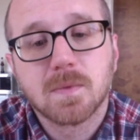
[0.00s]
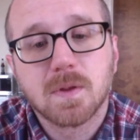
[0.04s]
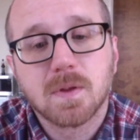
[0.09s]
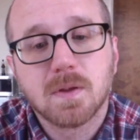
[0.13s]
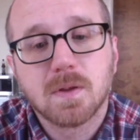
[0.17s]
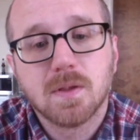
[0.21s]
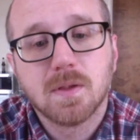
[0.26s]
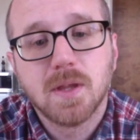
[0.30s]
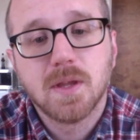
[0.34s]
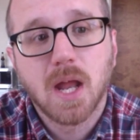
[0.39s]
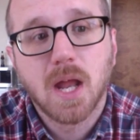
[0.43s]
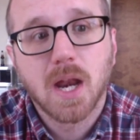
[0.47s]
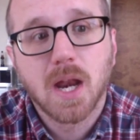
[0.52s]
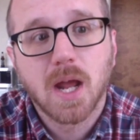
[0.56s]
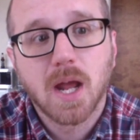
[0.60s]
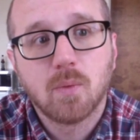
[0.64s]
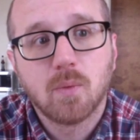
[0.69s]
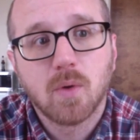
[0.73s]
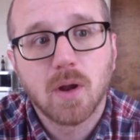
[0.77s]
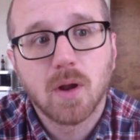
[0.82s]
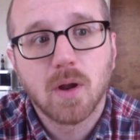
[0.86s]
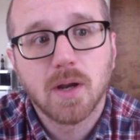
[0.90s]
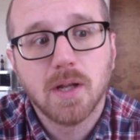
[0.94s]
that I
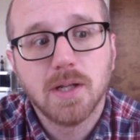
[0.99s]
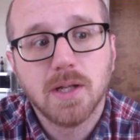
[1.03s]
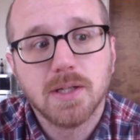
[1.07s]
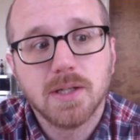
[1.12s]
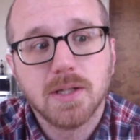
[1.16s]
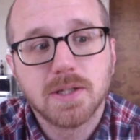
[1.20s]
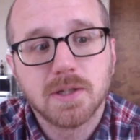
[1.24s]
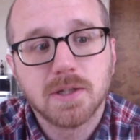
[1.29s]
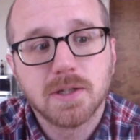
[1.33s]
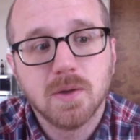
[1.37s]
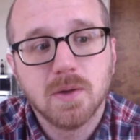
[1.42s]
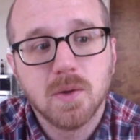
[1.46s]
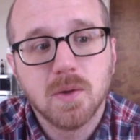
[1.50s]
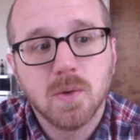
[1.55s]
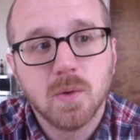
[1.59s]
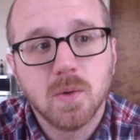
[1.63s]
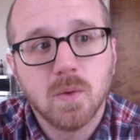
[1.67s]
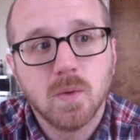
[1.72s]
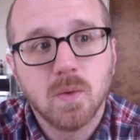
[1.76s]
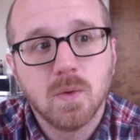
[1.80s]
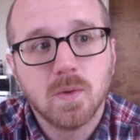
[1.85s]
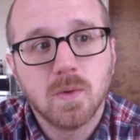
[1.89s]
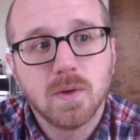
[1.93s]
run
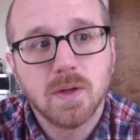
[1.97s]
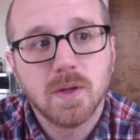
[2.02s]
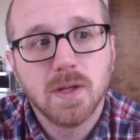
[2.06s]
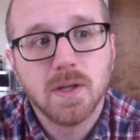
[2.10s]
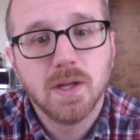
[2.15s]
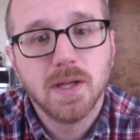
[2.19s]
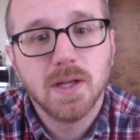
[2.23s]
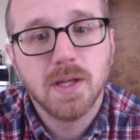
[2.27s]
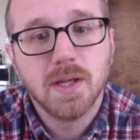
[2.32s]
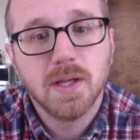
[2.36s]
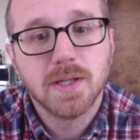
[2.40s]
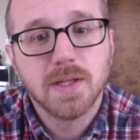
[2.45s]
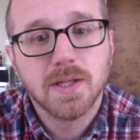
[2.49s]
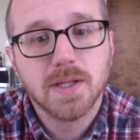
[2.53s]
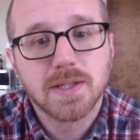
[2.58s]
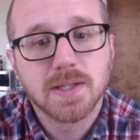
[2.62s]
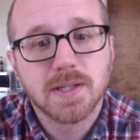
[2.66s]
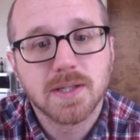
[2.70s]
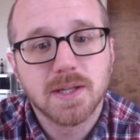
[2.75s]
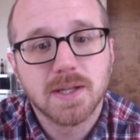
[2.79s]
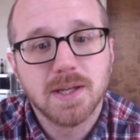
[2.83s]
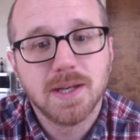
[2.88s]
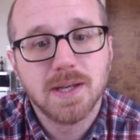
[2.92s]
into is
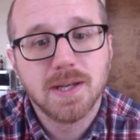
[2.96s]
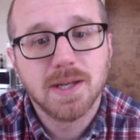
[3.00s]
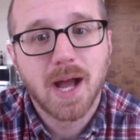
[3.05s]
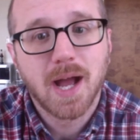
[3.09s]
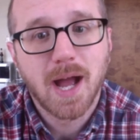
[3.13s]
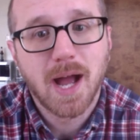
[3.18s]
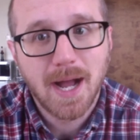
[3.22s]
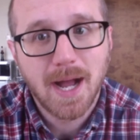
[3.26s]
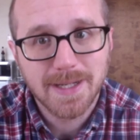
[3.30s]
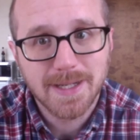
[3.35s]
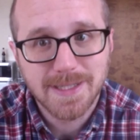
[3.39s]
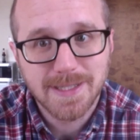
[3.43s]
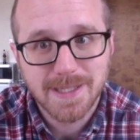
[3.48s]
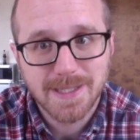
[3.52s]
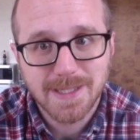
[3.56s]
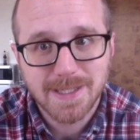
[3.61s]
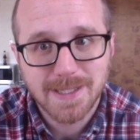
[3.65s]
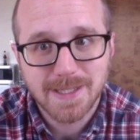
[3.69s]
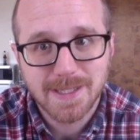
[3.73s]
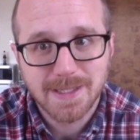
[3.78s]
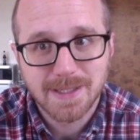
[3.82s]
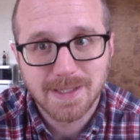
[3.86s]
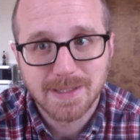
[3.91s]

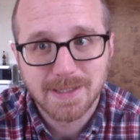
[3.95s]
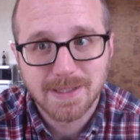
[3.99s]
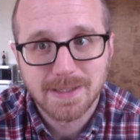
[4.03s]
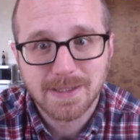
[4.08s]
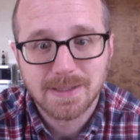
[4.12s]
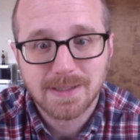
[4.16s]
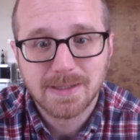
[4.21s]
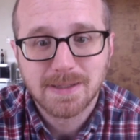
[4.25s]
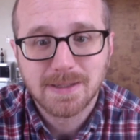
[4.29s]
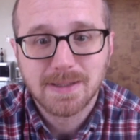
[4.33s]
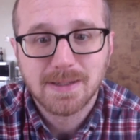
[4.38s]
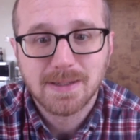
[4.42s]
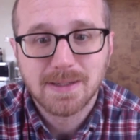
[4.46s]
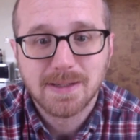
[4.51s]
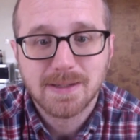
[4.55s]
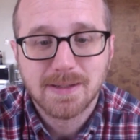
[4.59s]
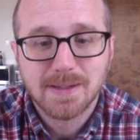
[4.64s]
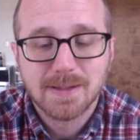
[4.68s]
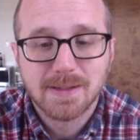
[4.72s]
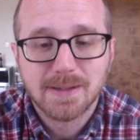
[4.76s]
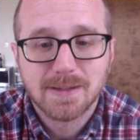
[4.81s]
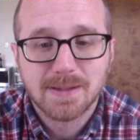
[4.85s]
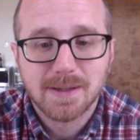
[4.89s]
not
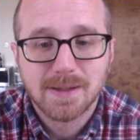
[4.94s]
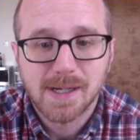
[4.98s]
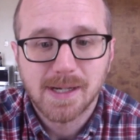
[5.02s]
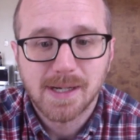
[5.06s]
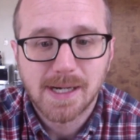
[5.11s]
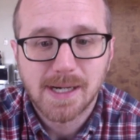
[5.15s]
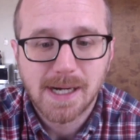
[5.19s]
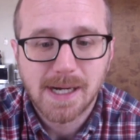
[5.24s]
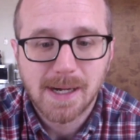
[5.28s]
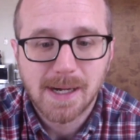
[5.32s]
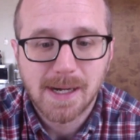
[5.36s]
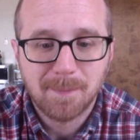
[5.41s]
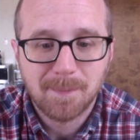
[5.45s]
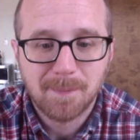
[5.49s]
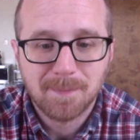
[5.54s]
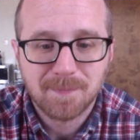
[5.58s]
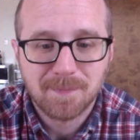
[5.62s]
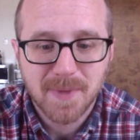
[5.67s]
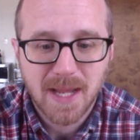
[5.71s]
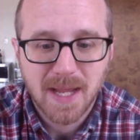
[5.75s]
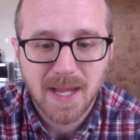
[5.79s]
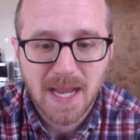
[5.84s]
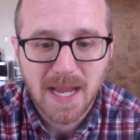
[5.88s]
um,
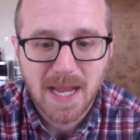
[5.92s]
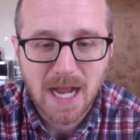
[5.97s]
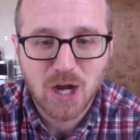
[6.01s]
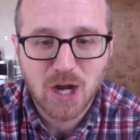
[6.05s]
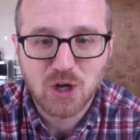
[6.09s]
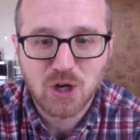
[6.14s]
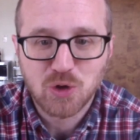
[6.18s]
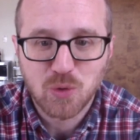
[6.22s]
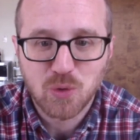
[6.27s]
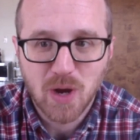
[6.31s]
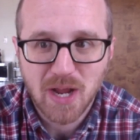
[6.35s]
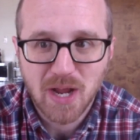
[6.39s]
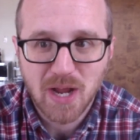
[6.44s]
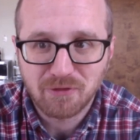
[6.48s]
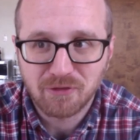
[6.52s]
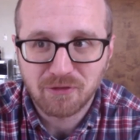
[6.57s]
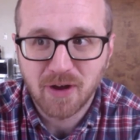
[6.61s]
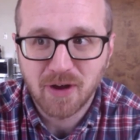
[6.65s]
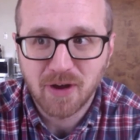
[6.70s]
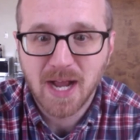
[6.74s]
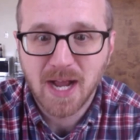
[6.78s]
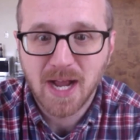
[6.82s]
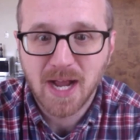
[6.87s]
how do I
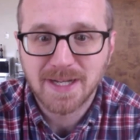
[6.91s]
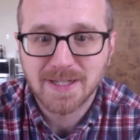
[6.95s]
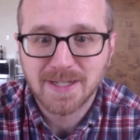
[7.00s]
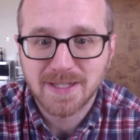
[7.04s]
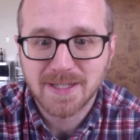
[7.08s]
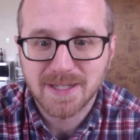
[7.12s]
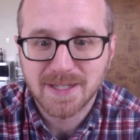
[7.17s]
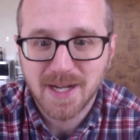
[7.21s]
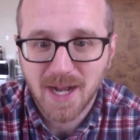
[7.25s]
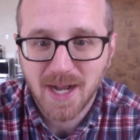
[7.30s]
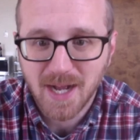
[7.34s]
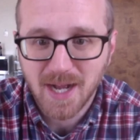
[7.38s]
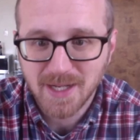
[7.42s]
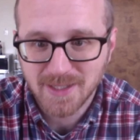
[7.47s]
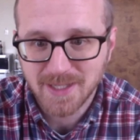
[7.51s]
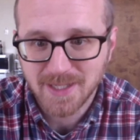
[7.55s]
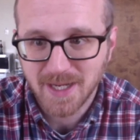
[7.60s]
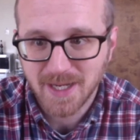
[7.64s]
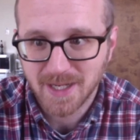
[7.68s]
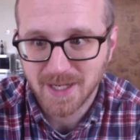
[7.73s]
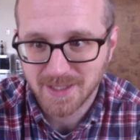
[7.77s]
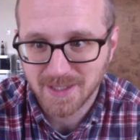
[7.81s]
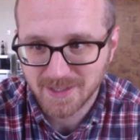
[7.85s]
find
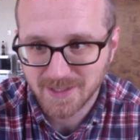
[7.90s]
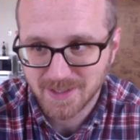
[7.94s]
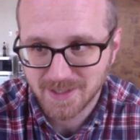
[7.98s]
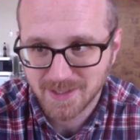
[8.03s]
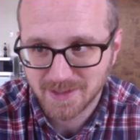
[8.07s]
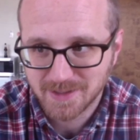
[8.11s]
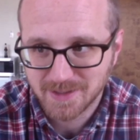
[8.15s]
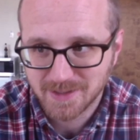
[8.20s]
content.